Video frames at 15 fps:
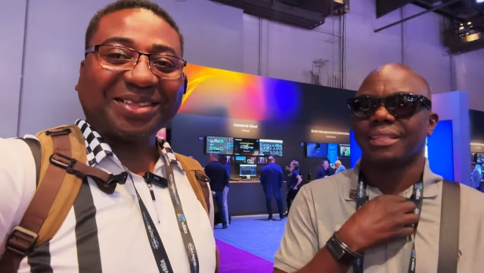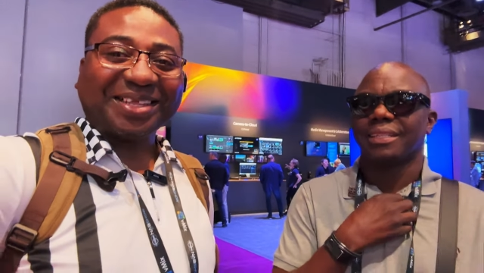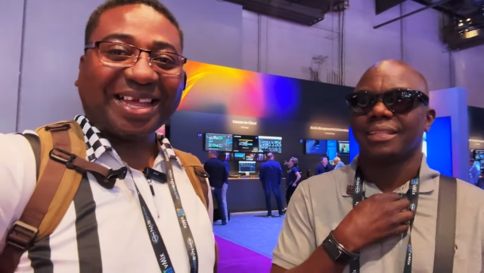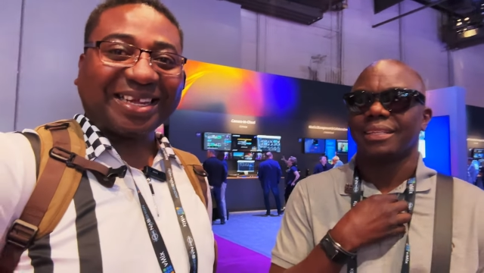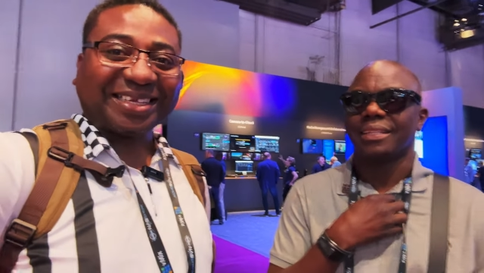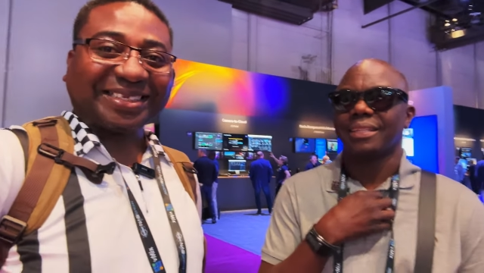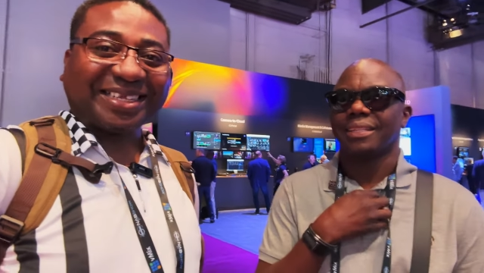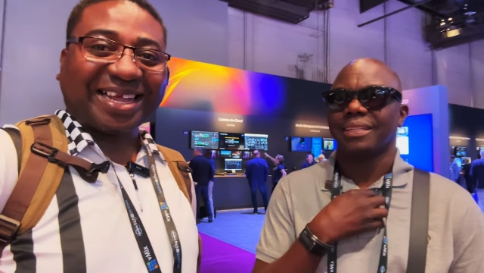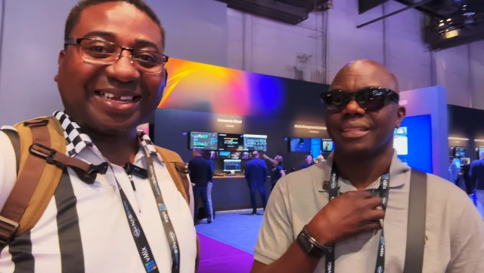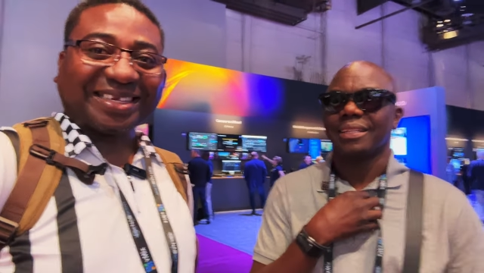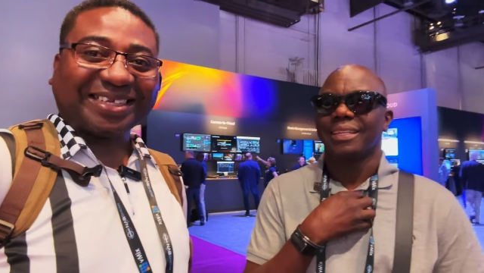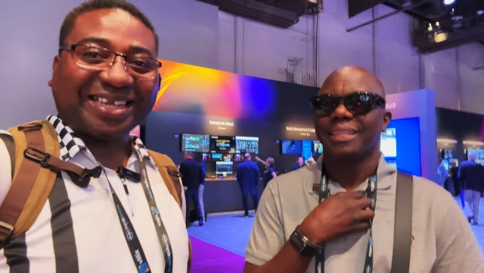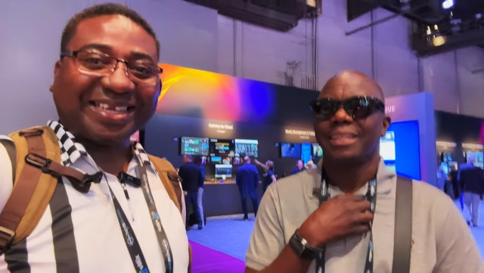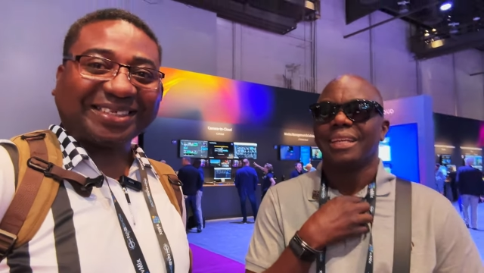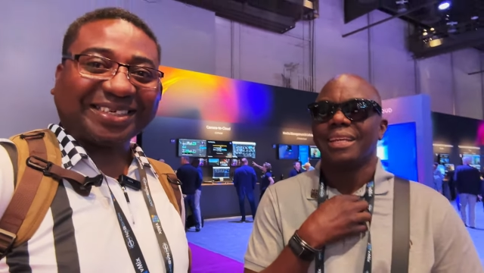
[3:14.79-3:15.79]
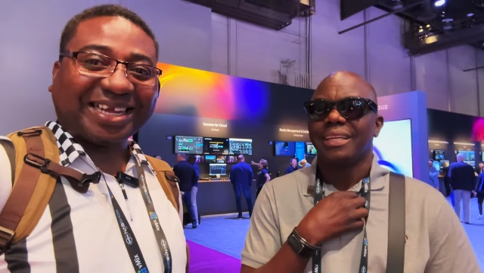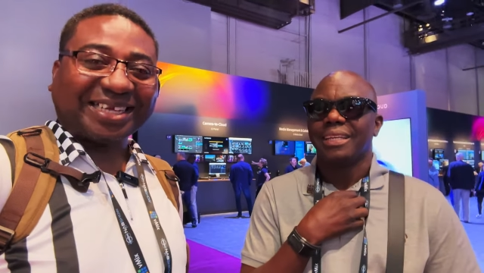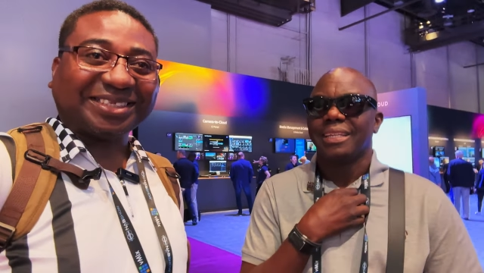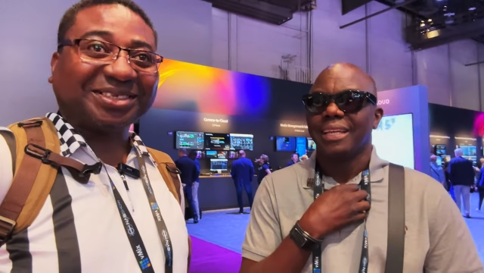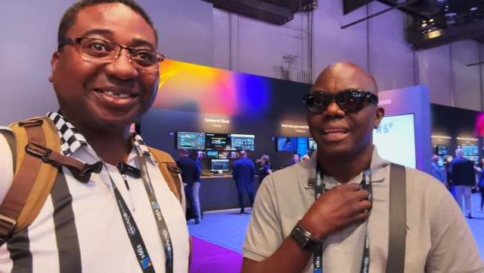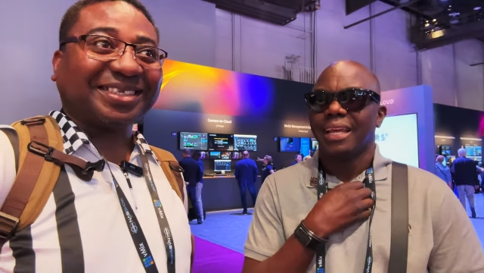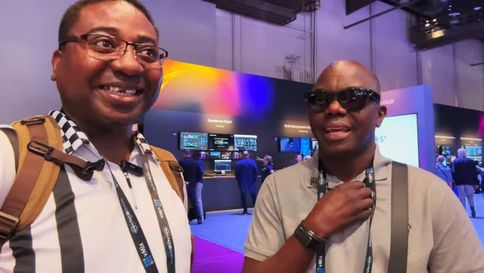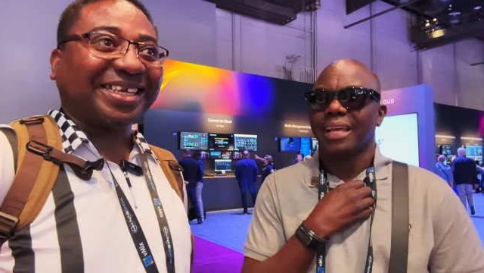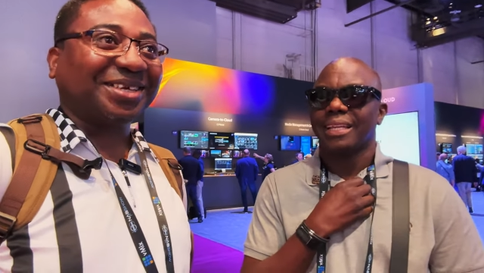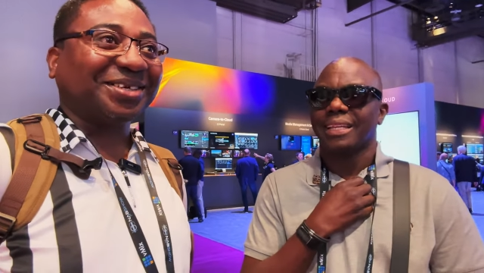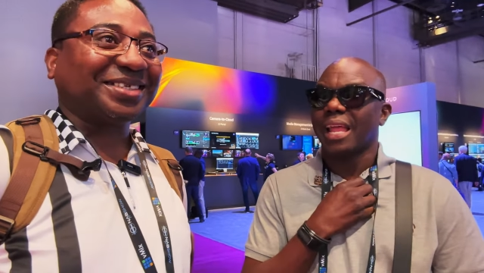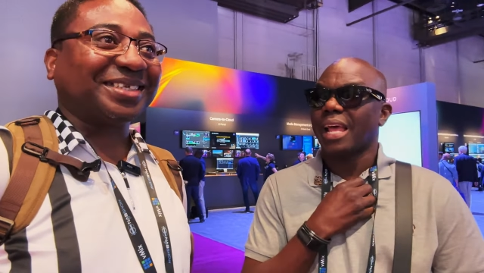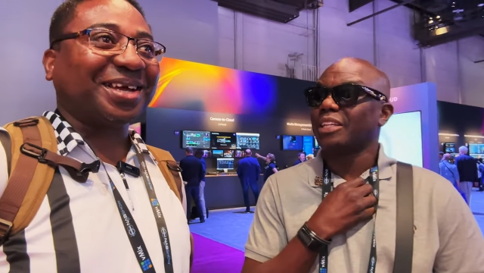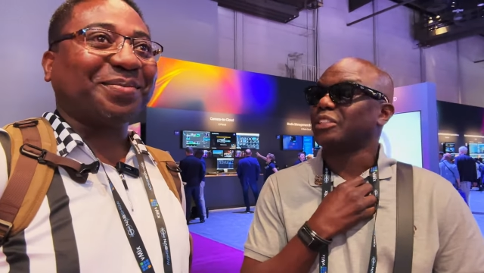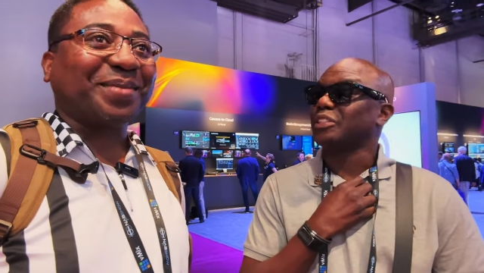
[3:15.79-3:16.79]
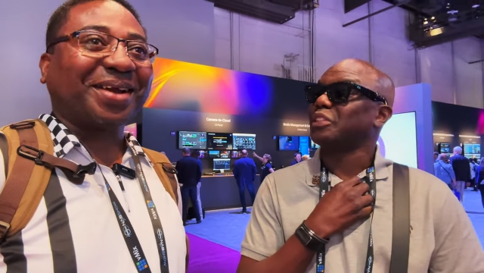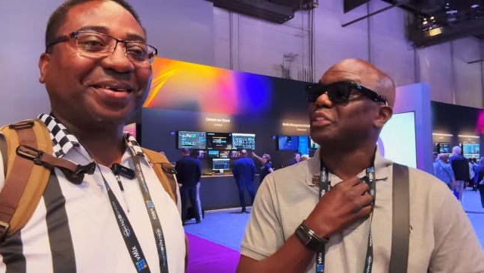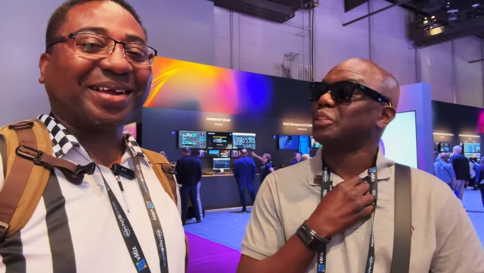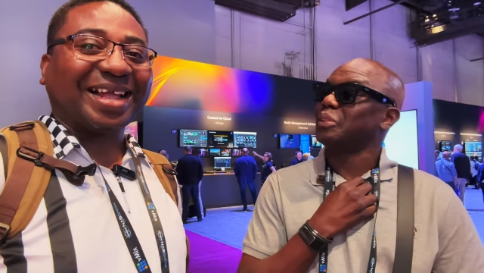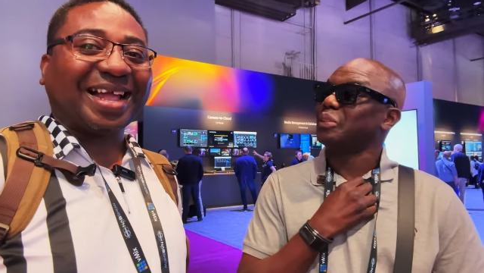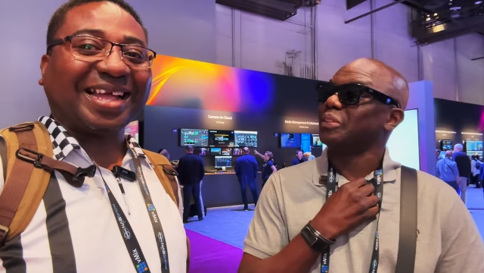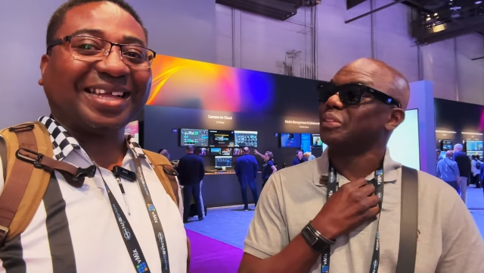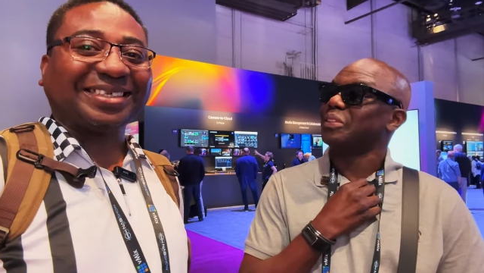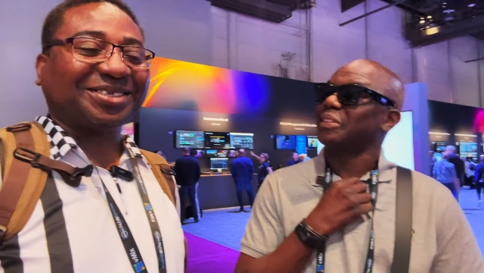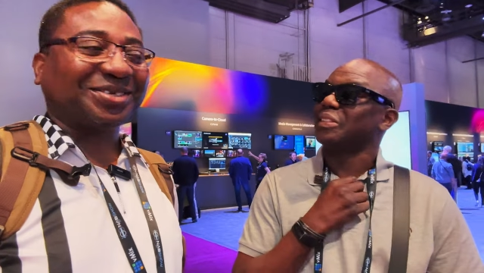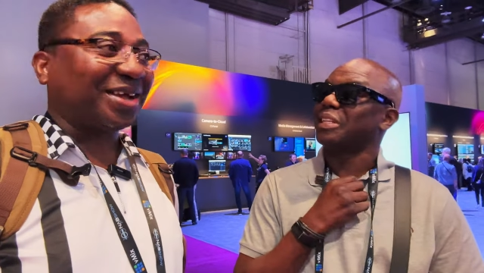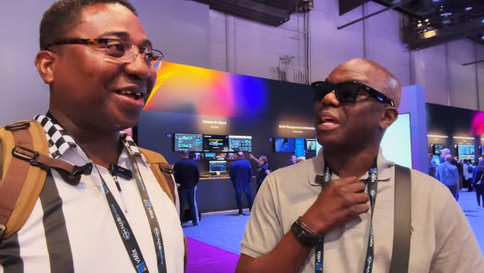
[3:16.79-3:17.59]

Speaker 1: thanks, thanks. That's nice to yeah, see you. Nice. Send my regards to